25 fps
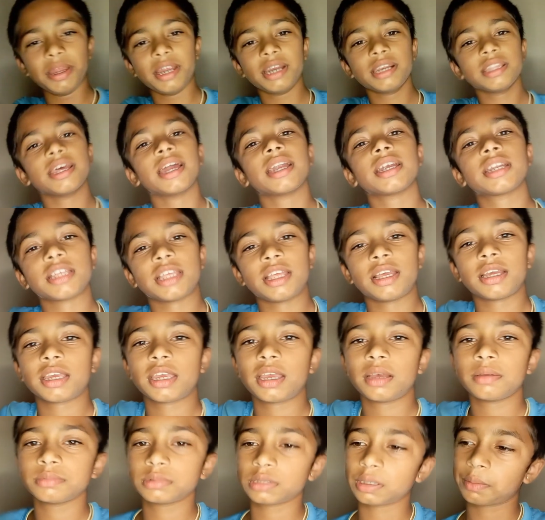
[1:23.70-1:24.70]
made that he
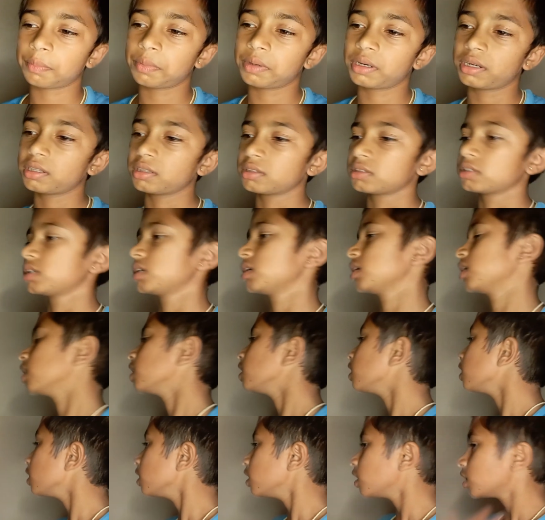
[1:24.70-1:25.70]
came to capital city.
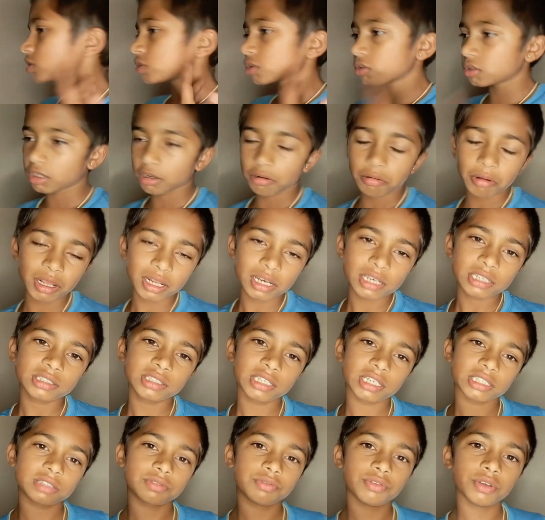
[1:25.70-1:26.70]
So there were
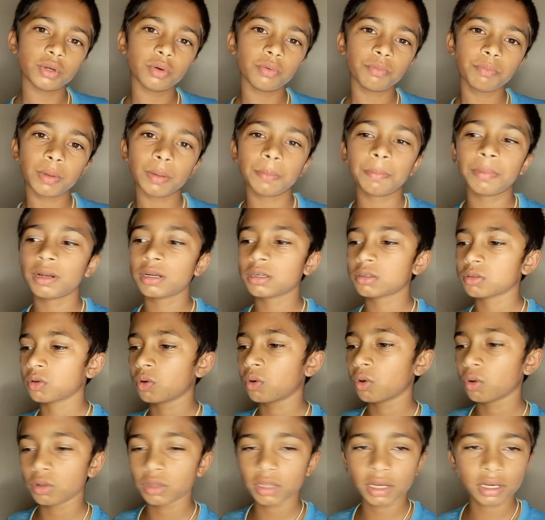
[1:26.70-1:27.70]
just few people to
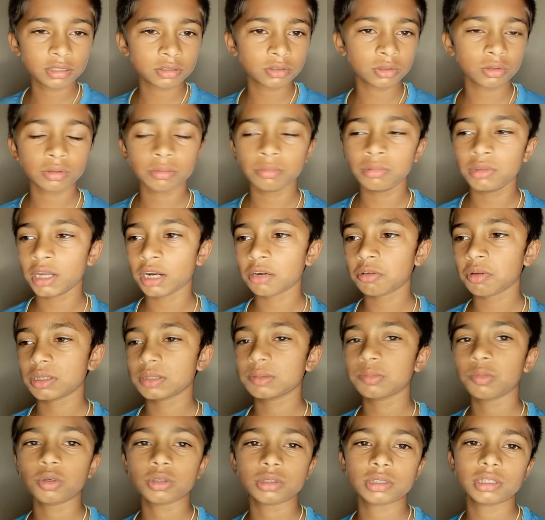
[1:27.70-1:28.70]
go there. So that
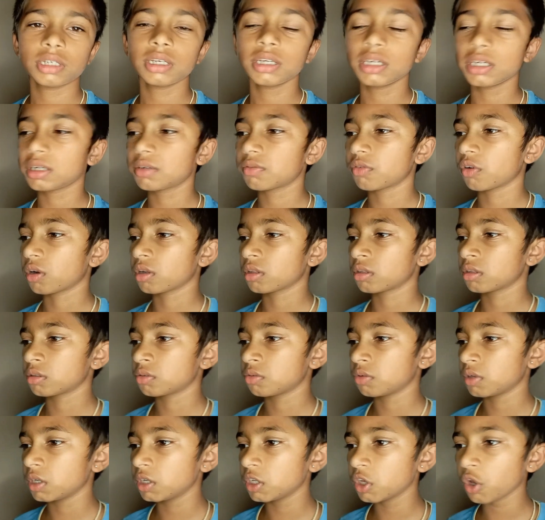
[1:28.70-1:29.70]
was mostly it for
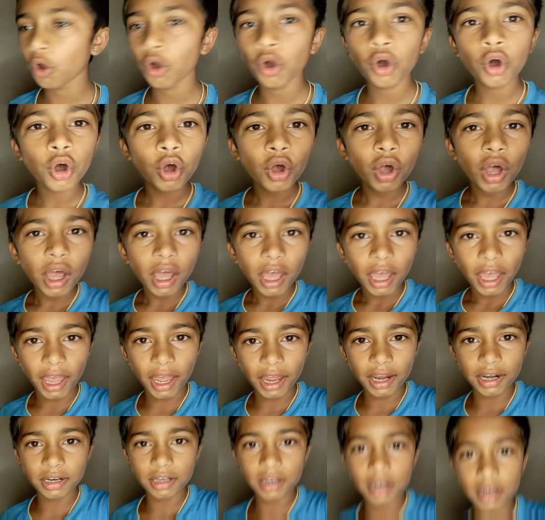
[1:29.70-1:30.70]
this video,
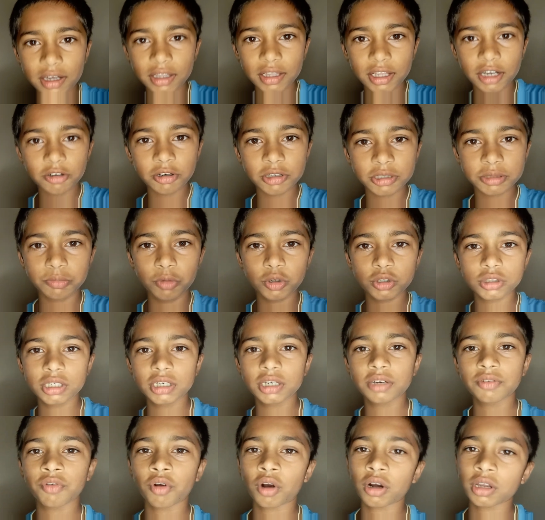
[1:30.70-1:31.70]
and that was
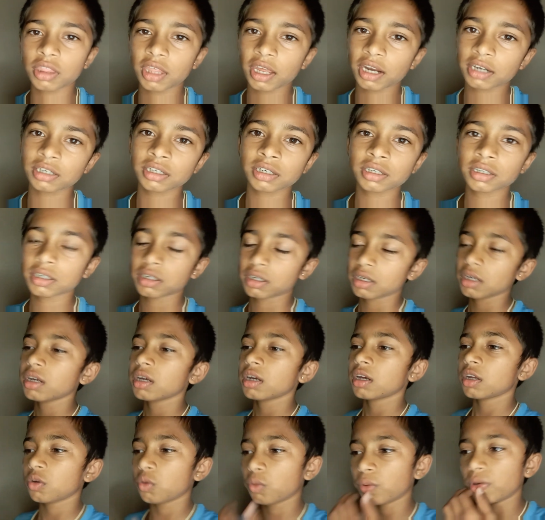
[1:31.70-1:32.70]
mostly it for that
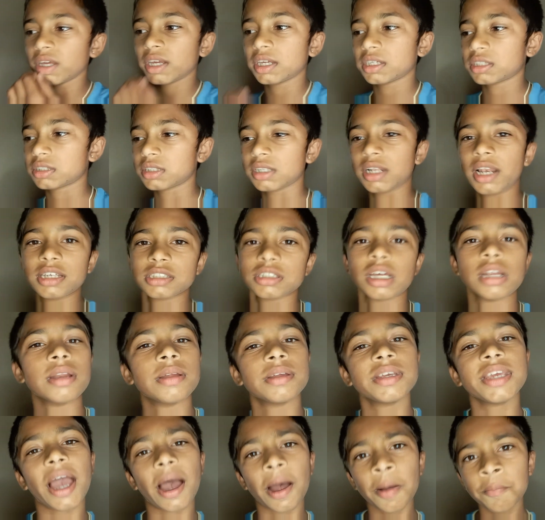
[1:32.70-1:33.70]
today's lesson.
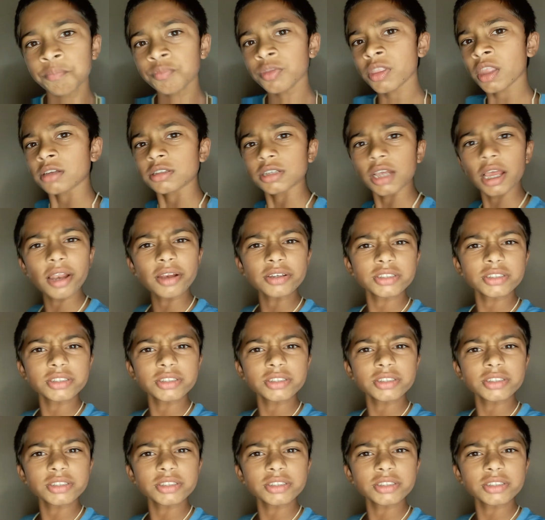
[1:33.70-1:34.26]
Yeah, so